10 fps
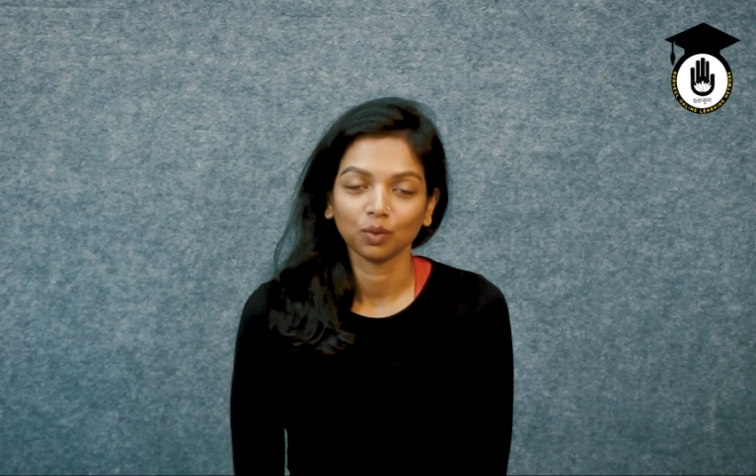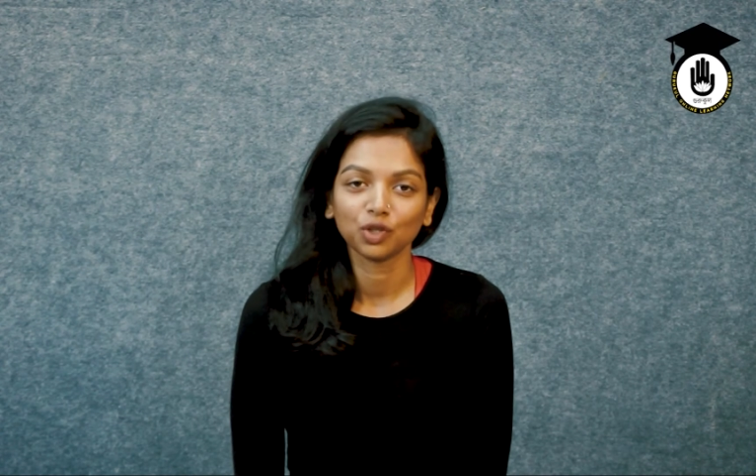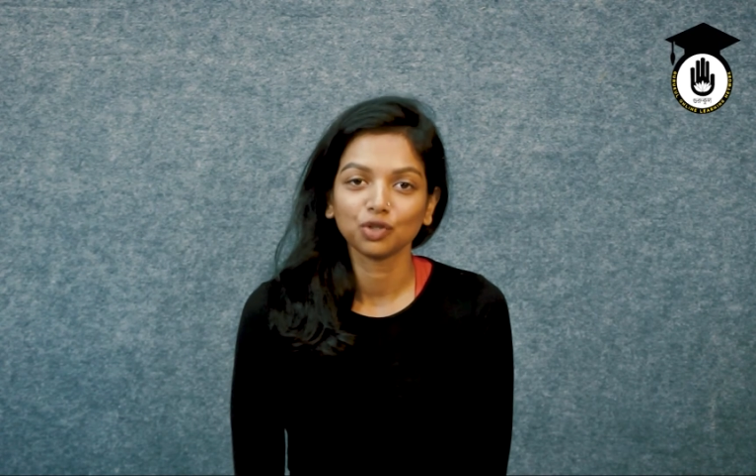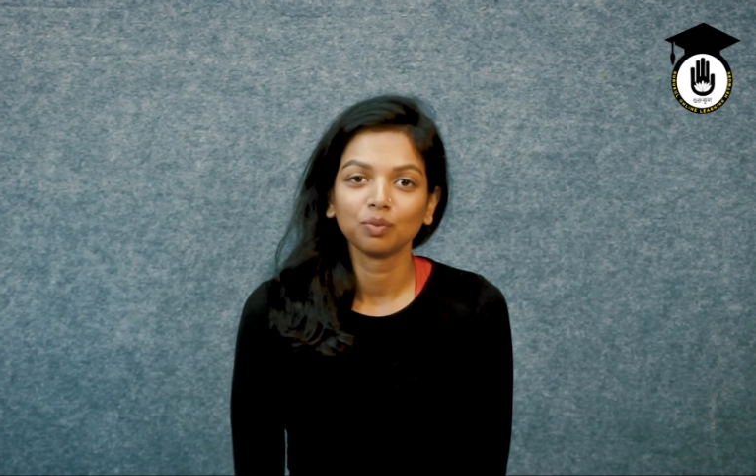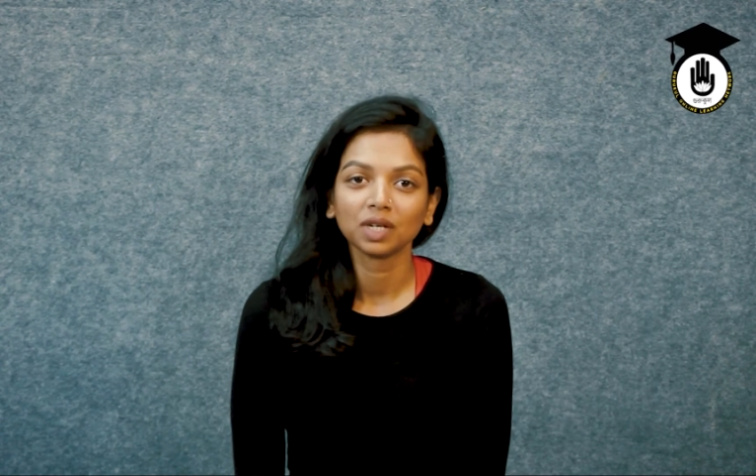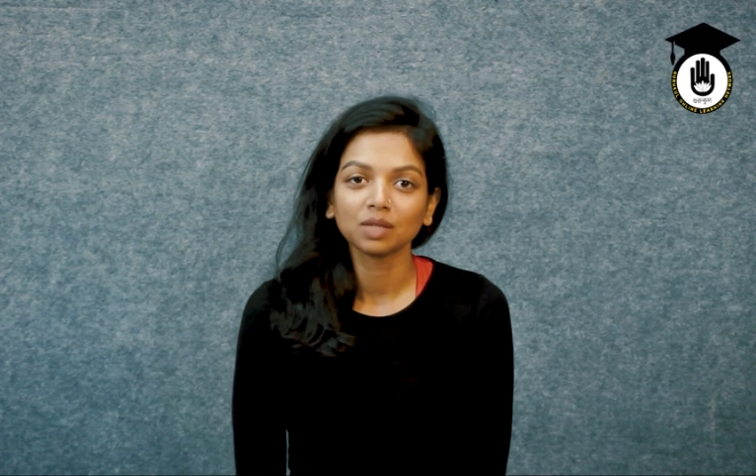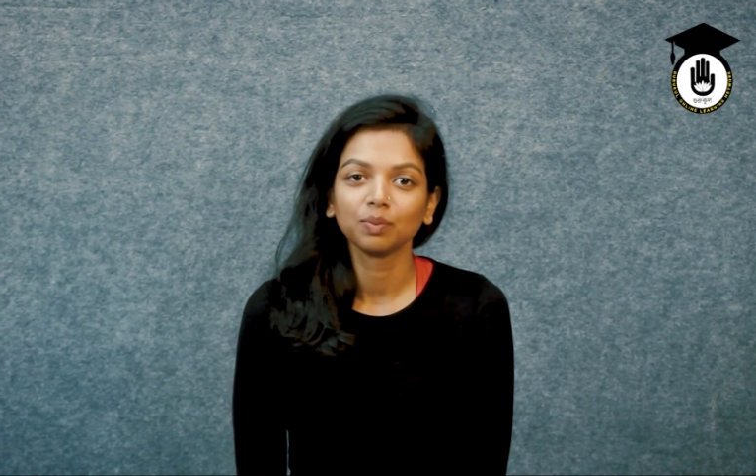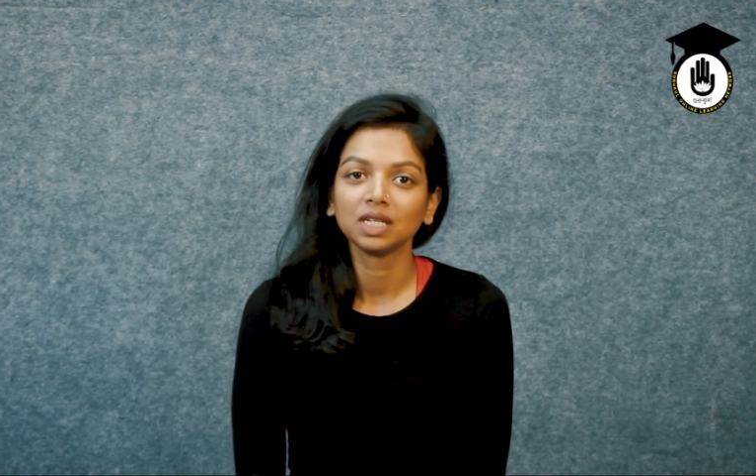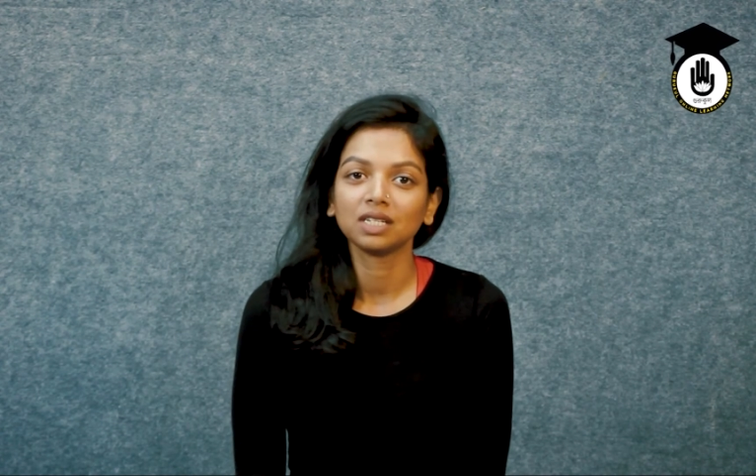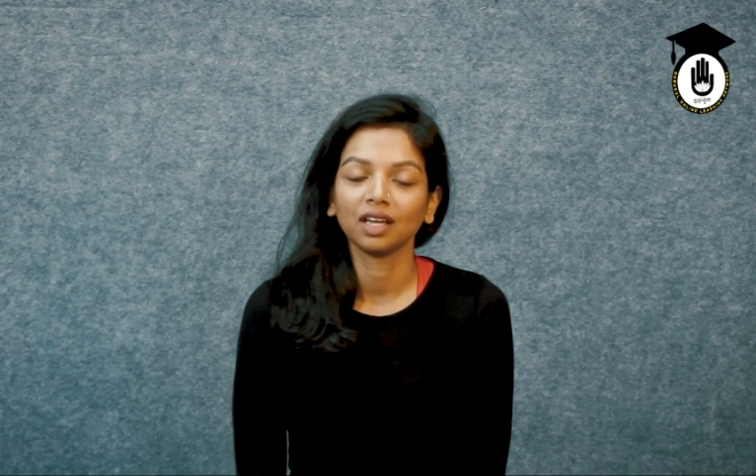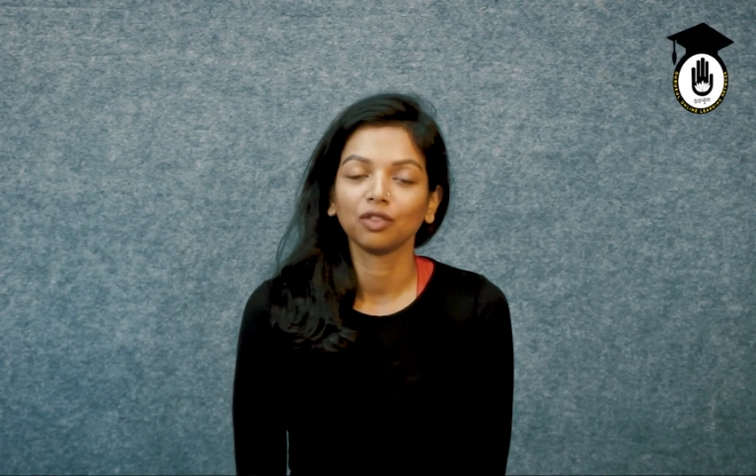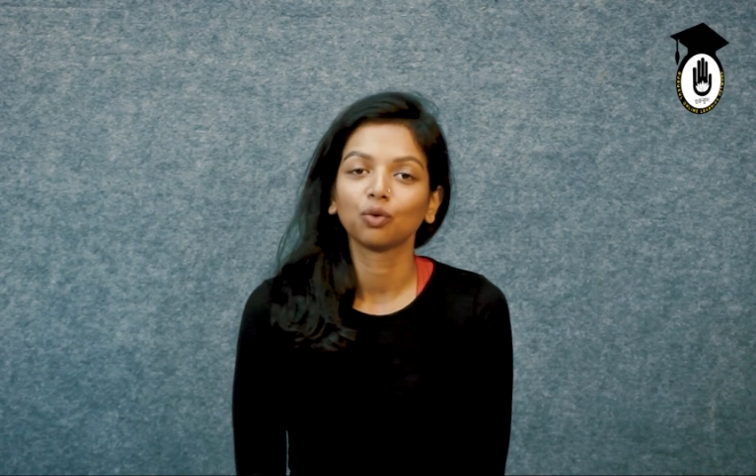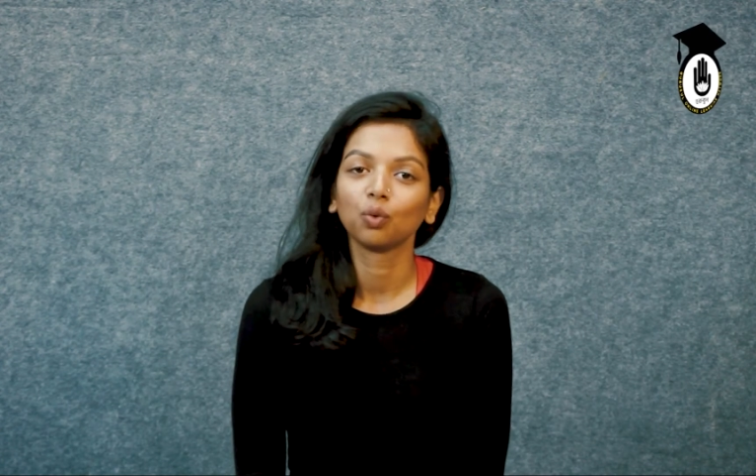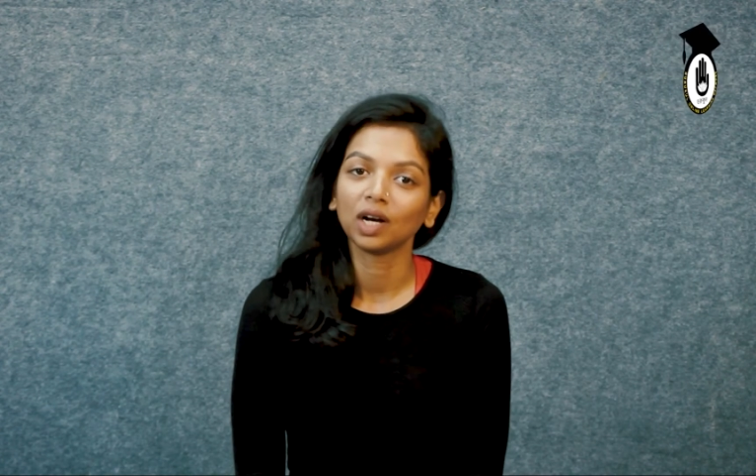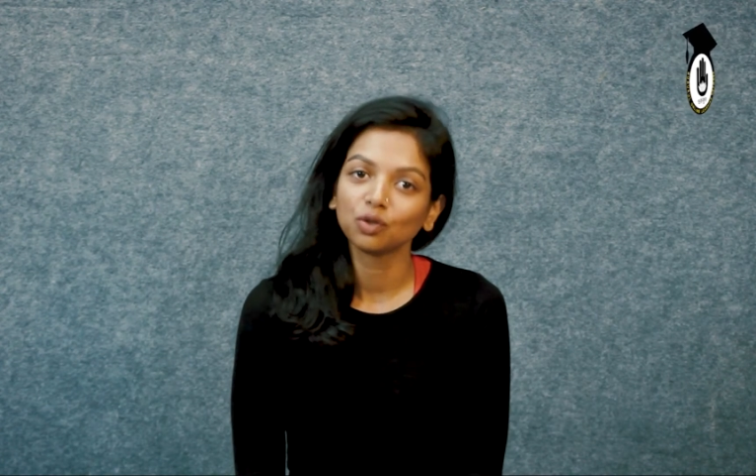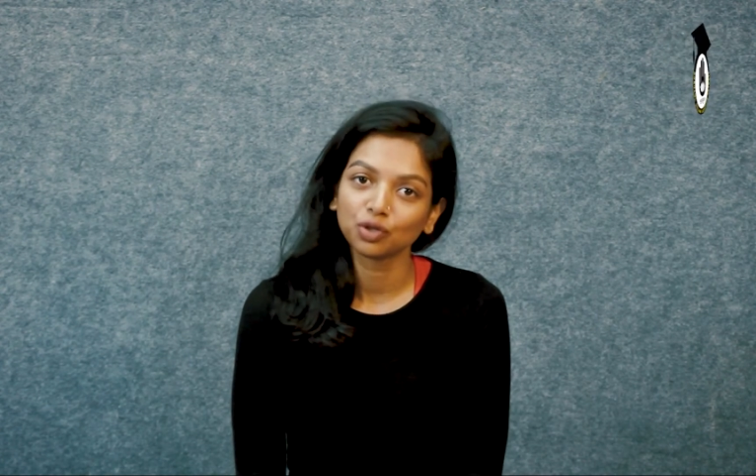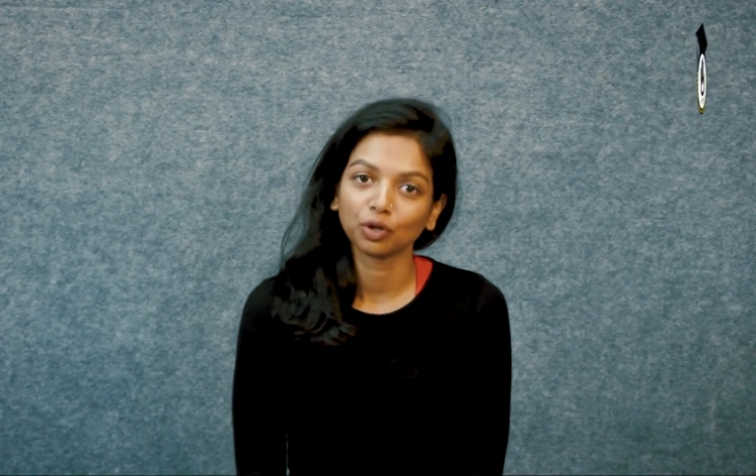which you must maintain throughout